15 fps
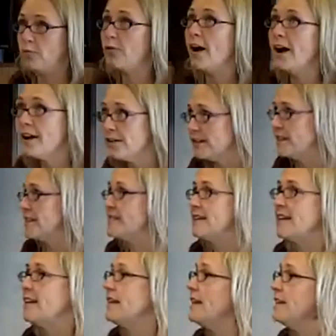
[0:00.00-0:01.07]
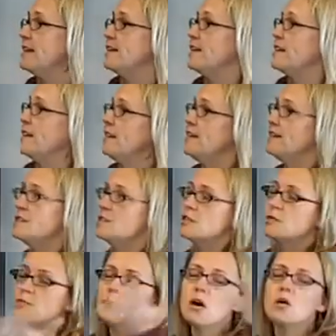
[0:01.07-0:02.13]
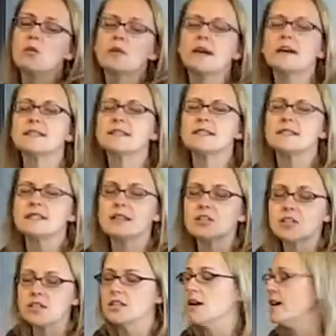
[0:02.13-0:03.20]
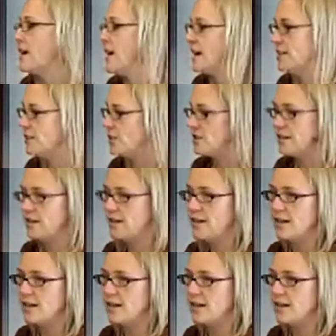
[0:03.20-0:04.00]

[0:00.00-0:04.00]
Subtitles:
prior to this, he spoke at such a young age.